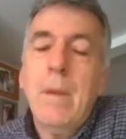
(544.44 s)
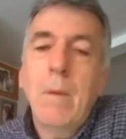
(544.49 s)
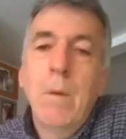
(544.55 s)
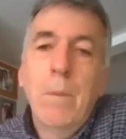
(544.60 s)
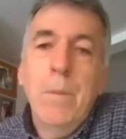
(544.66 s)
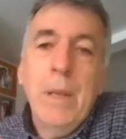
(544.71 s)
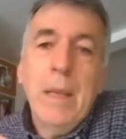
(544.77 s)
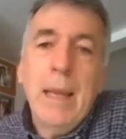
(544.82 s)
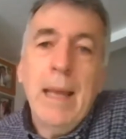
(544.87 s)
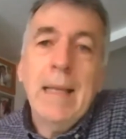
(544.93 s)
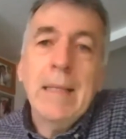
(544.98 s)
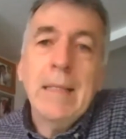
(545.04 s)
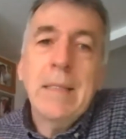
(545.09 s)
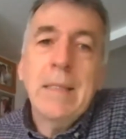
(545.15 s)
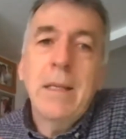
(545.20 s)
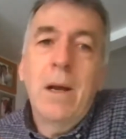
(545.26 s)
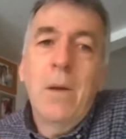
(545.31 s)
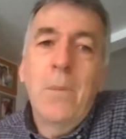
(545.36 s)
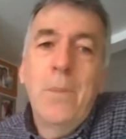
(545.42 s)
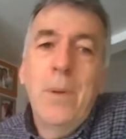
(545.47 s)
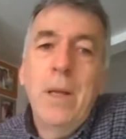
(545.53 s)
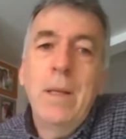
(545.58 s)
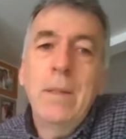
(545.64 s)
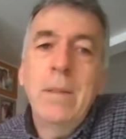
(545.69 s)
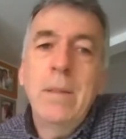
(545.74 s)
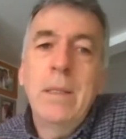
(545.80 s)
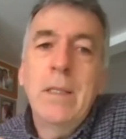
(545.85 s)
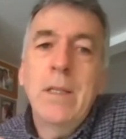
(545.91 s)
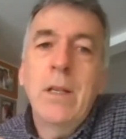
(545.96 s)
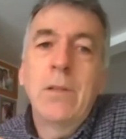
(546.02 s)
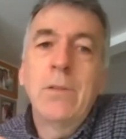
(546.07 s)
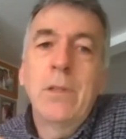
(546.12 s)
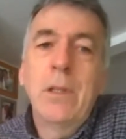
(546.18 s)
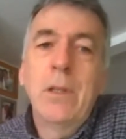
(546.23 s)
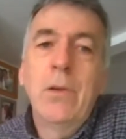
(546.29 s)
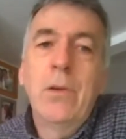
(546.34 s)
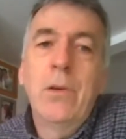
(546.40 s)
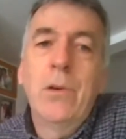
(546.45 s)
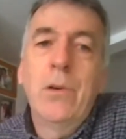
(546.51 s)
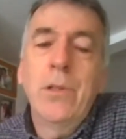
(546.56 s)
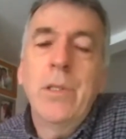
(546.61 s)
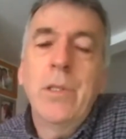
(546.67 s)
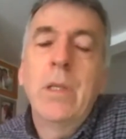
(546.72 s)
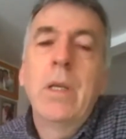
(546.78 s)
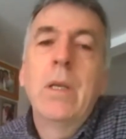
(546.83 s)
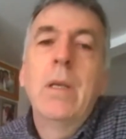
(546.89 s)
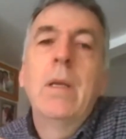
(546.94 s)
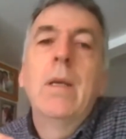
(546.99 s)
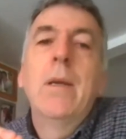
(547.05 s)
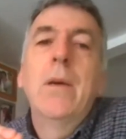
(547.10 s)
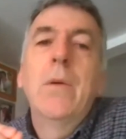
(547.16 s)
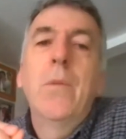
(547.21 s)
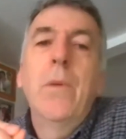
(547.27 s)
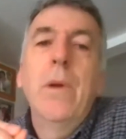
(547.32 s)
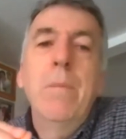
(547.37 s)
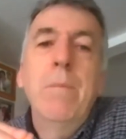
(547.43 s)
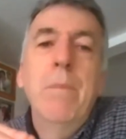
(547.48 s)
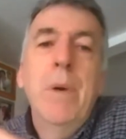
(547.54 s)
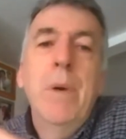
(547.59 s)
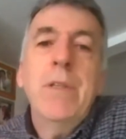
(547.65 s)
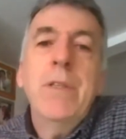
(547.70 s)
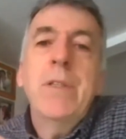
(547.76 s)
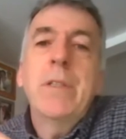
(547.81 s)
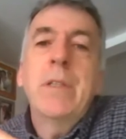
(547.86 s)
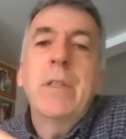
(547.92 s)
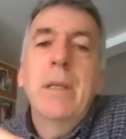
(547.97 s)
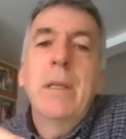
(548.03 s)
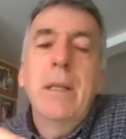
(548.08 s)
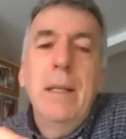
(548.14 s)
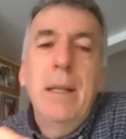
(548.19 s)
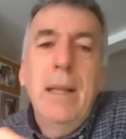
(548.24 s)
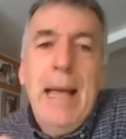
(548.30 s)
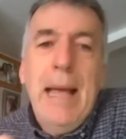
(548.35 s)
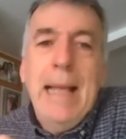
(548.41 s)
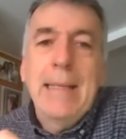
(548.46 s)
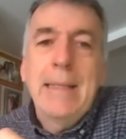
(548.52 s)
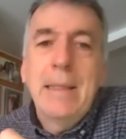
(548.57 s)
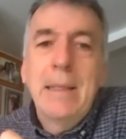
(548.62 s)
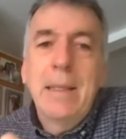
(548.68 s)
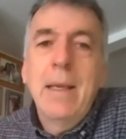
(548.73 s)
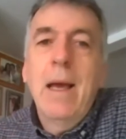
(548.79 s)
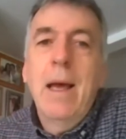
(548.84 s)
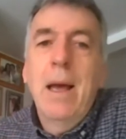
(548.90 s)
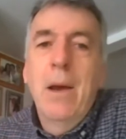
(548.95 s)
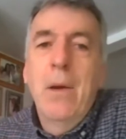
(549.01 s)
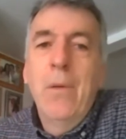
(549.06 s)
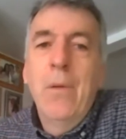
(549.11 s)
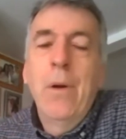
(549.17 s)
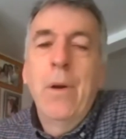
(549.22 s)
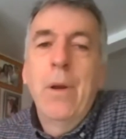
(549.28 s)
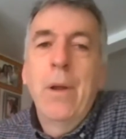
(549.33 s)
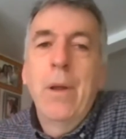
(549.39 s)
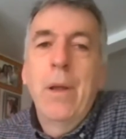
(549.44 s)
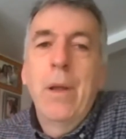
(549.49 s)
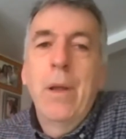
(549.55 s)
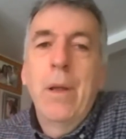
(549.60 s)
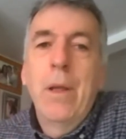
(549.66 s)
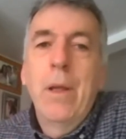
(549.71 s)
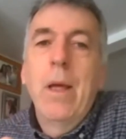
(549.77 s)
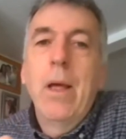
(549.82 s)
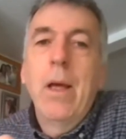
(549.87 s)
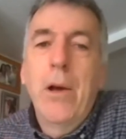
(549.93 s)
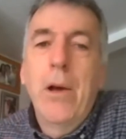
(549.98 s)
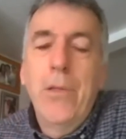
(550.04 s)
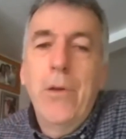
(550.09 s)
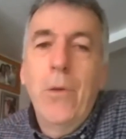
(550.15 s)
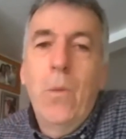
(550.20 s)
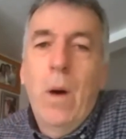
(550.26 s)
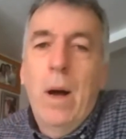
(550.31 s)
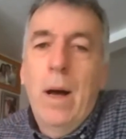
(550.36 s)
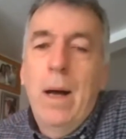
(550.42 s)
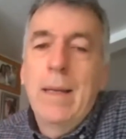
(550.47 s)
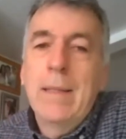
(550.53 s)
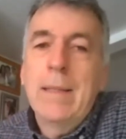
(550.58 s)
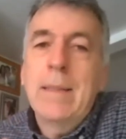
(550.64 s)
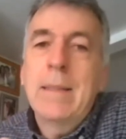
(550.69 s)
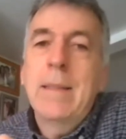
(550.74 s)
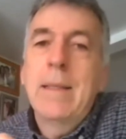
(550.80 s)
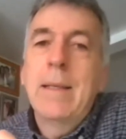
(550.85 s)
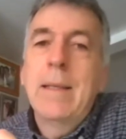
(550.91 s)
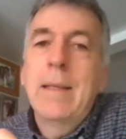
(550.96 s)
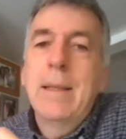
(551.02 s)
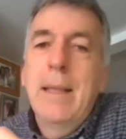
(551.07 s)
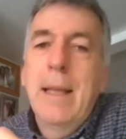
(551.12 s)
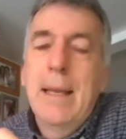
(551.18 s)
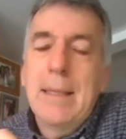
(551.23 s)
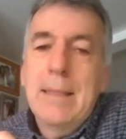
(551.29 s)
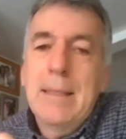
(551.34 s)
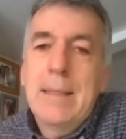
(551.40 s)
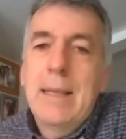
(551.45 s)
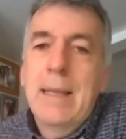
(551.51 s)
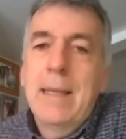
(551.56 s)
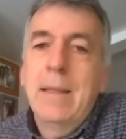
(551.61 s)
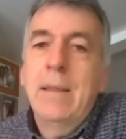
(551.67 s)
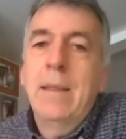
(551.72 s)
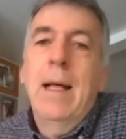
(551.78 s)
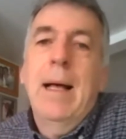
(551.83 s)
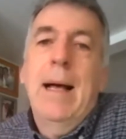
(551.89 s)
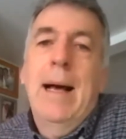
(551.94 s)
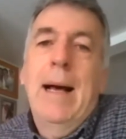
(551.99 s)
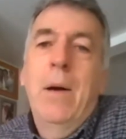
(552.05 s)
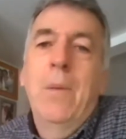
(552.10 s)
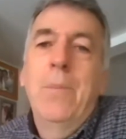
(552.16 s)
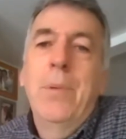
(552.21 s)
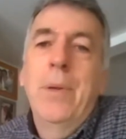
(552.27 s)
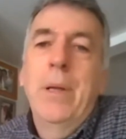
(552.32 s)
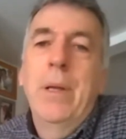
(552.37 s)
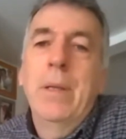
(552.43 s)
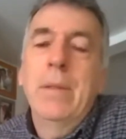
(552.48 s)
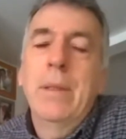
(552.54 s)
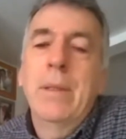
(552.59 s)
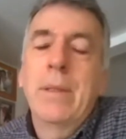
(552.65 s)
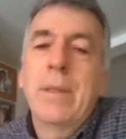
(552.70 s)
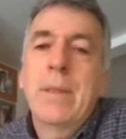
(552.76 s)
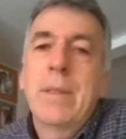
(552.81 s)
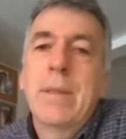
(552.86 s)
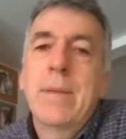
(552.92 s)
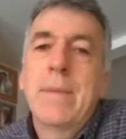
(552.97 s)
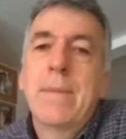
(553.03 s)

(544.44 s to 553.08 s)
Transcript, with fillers: When we cast our burdens on the Lord, we must let go, otherwise, they're still our burdens